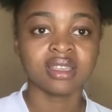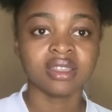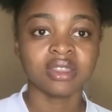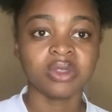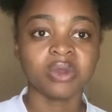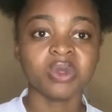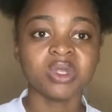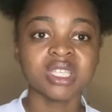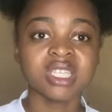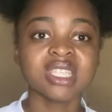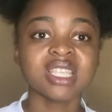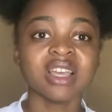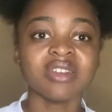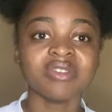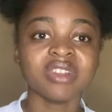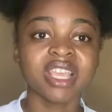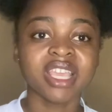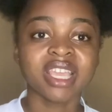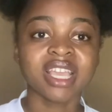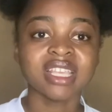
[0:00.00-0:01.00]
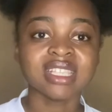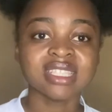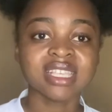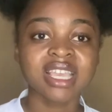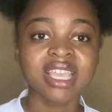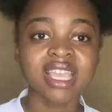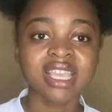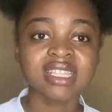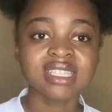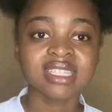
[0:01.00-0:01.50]
you just have like
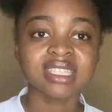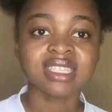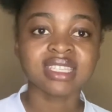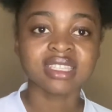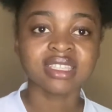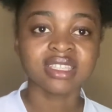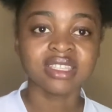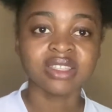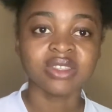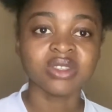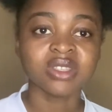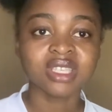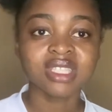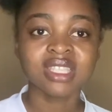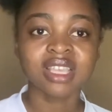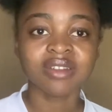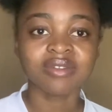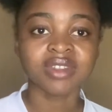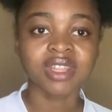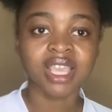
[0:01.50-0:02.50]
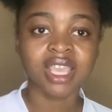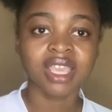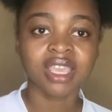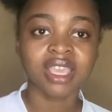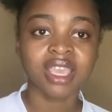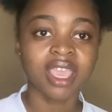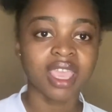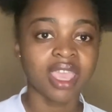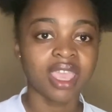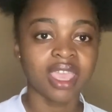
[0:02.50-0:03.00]
anxiety, you just have like,
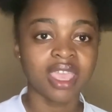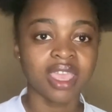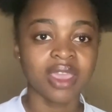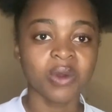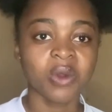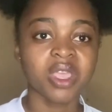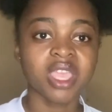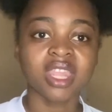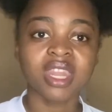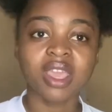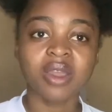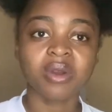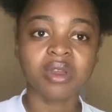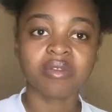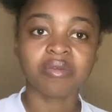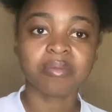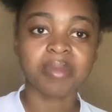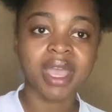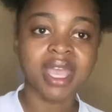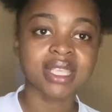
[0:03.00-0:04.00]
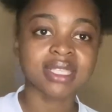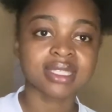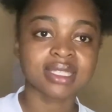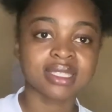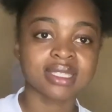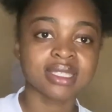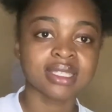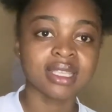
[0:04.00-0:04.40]
hey, okay, now I've passed.